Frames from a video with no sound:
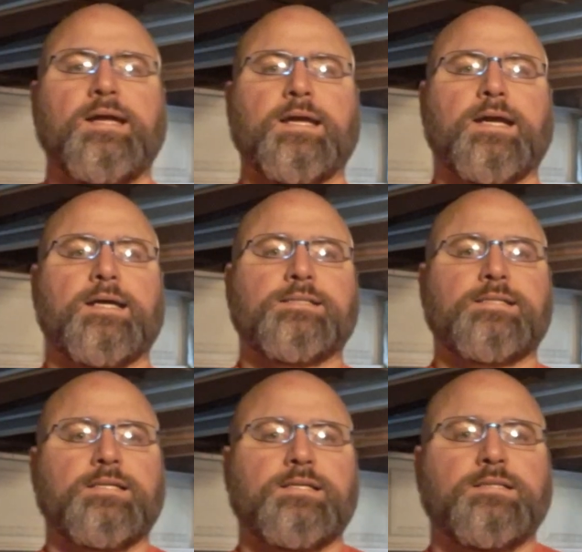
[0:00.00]
Hey
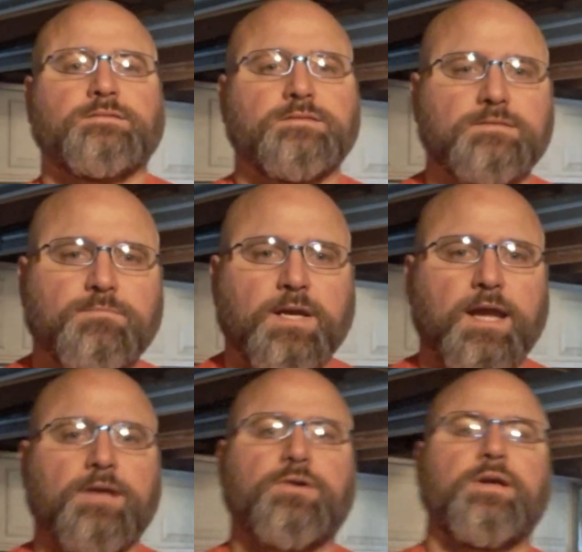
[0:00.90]
guys,
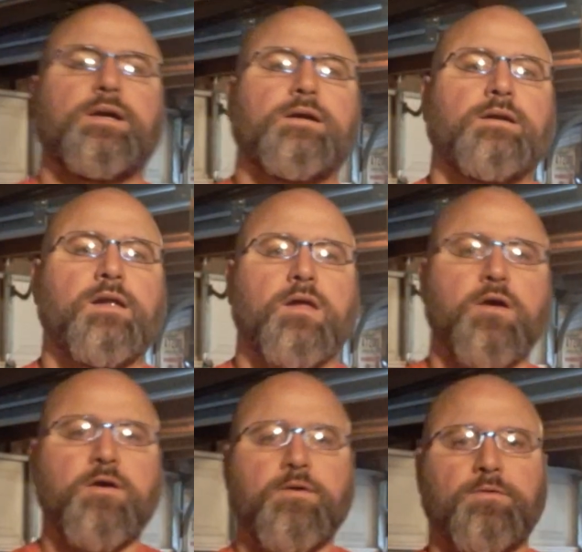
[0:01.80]
Big Andrew here
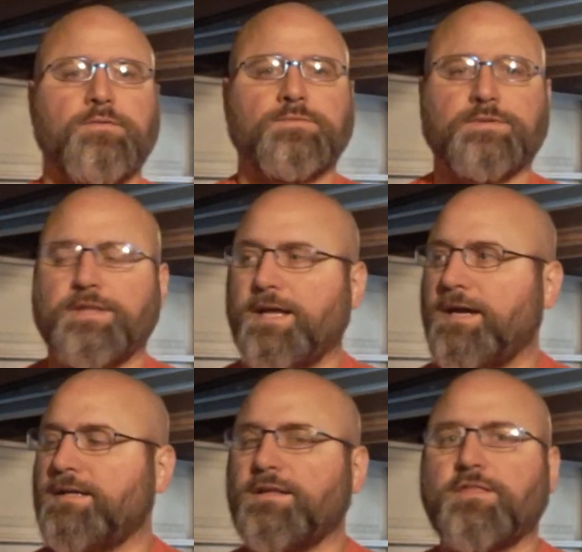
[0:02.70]
with a
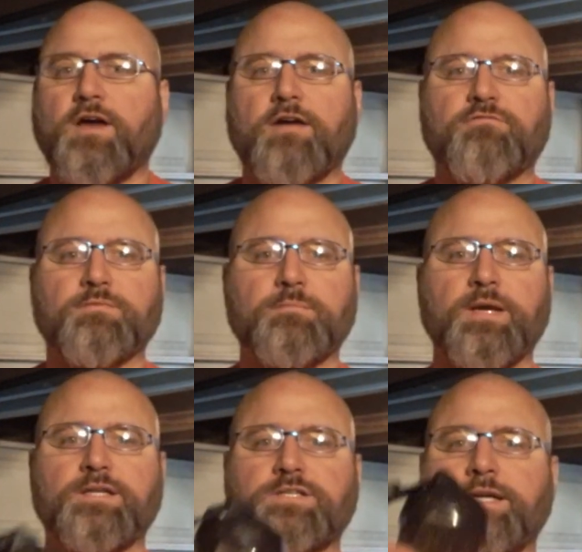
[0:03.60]
thought from the
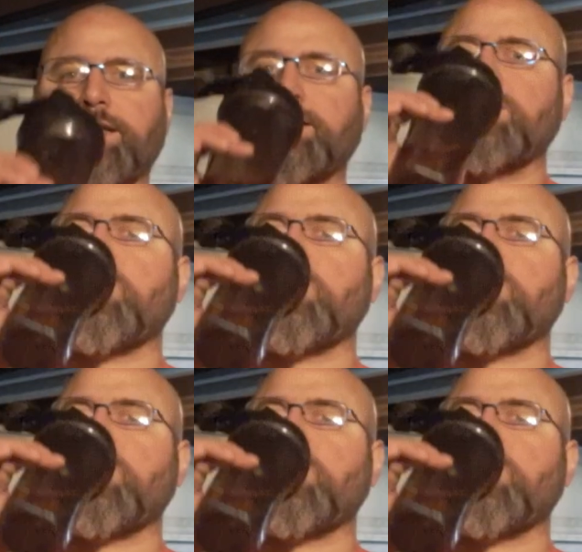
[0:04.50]
bench here